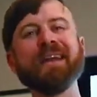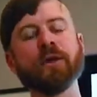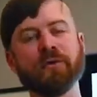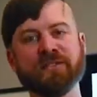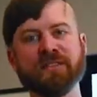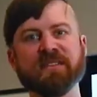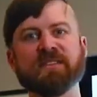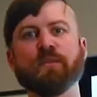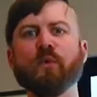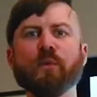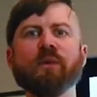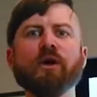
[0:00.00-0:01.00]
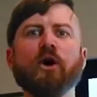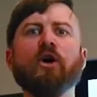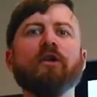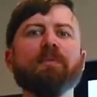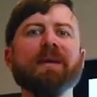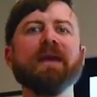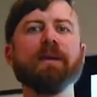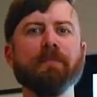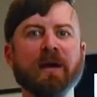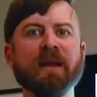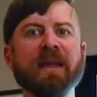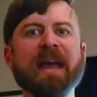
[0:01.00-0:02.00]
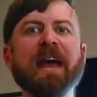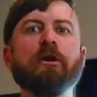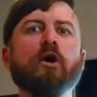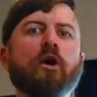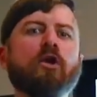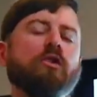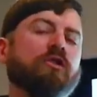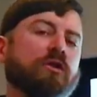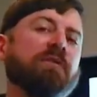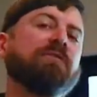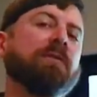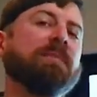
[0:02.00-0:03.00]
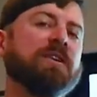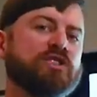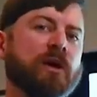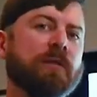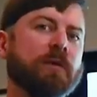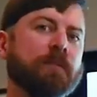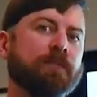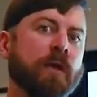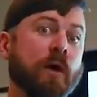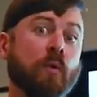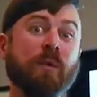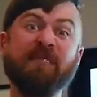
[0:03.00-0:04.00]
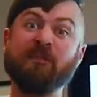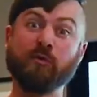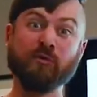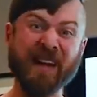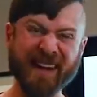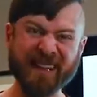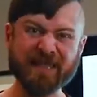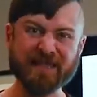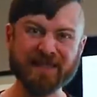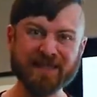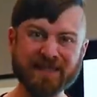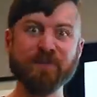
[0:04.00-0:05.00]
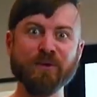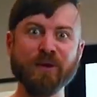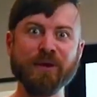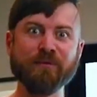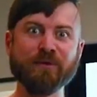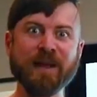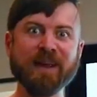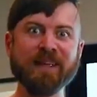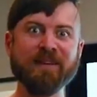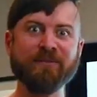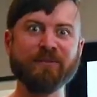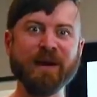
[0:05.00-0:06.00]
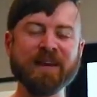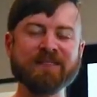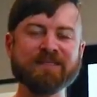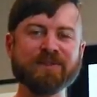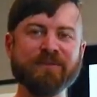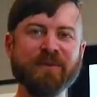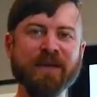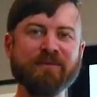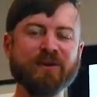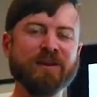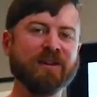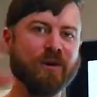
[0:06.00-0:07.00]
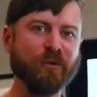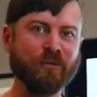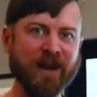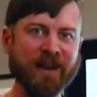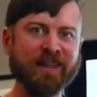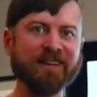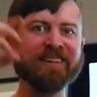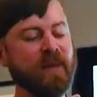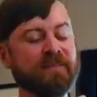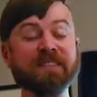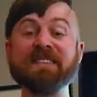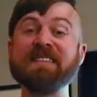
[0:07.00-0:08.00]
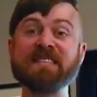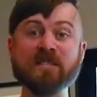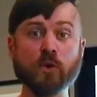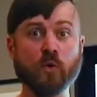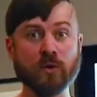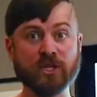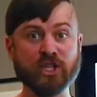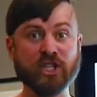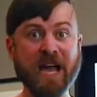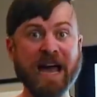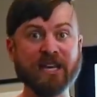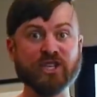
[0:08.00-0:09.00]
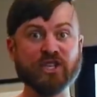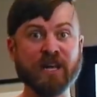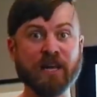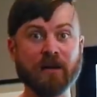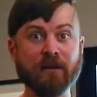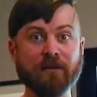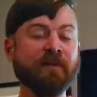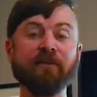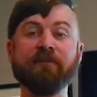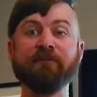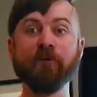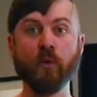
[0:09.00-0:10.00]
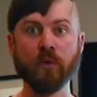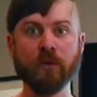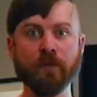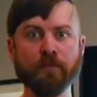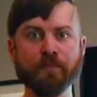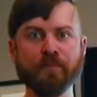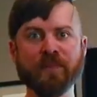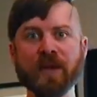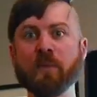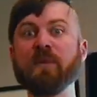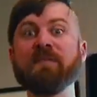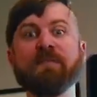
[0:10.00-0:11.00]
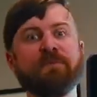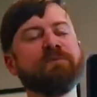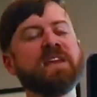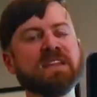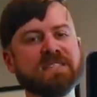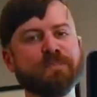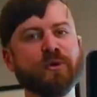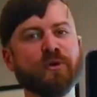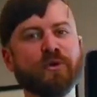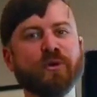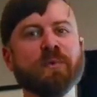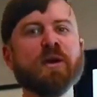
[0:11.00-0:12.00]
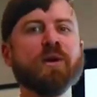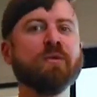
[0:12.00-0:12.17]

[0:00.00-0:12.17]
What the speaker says: ecosystem where we all make money and all learn from each other. We have a Reddit. If you love Reddit, if Reddit's your favorite, go Reddit. We have a Discord chat channel. We have a forum. And we have a Facebook group.